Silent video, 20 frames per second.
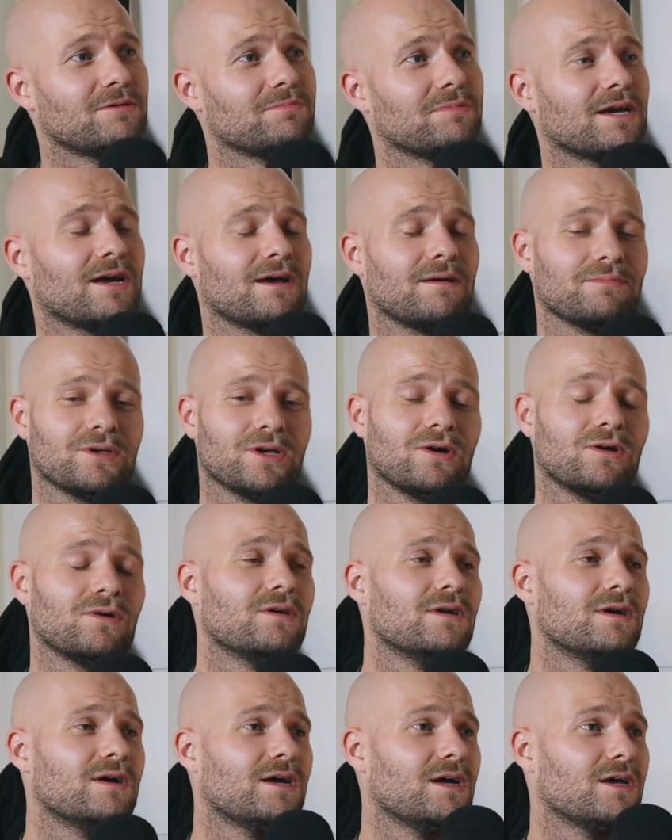me, I go,
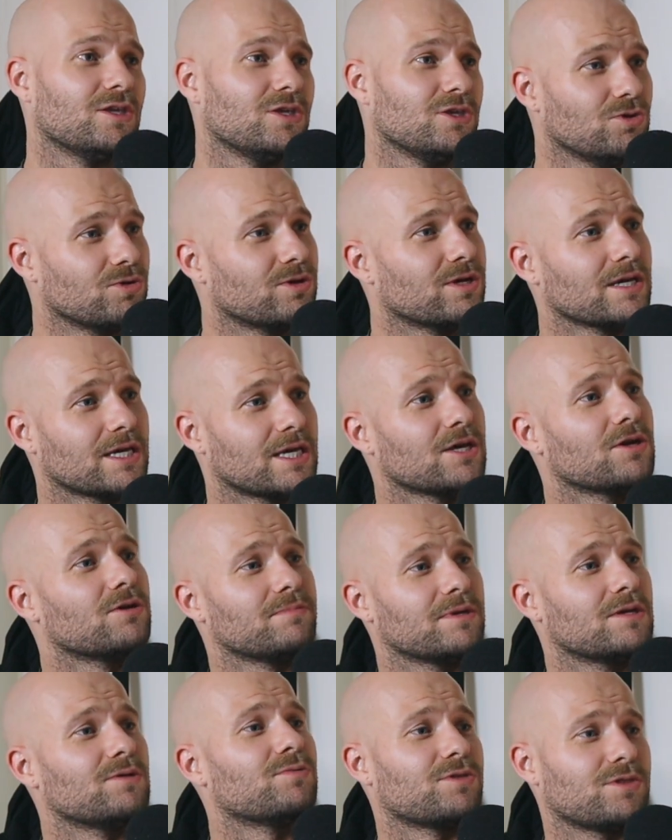"You can kill
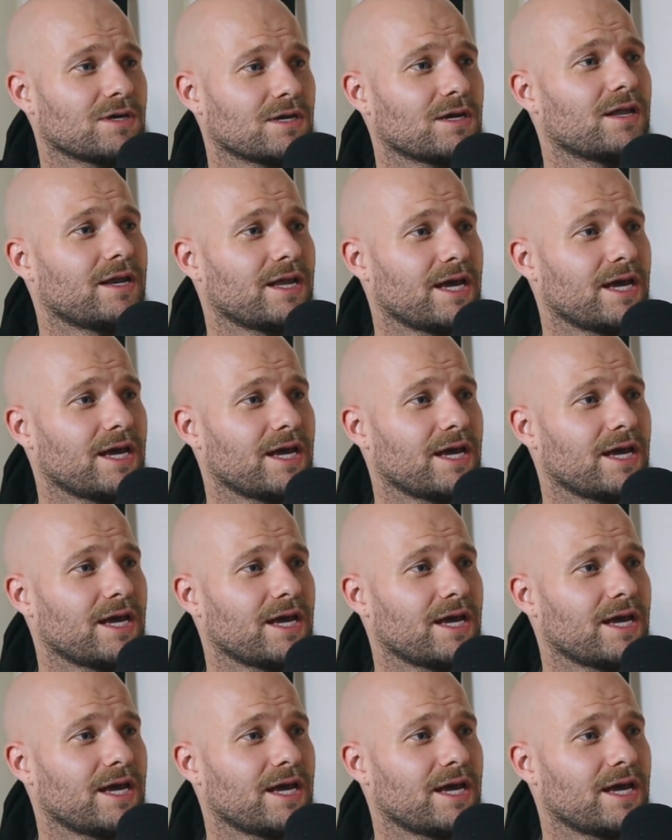me with a gun."